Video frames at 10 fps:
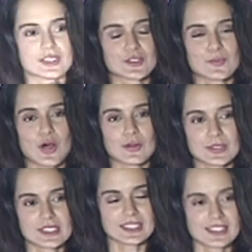small
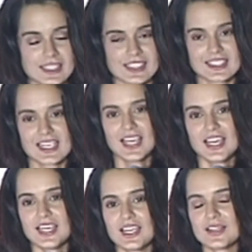businesses.
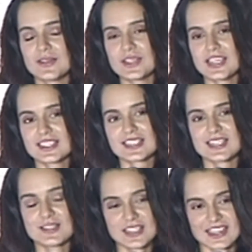
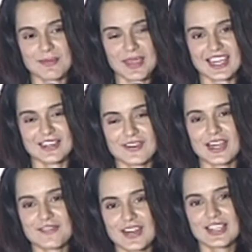They make it
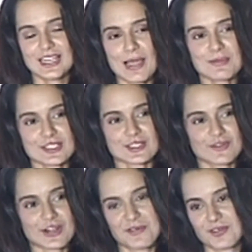very, very glamorous
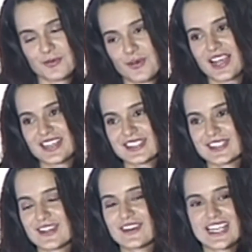for everyone.
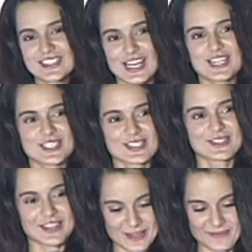So congratulations
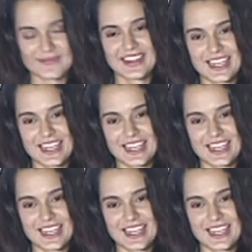to them.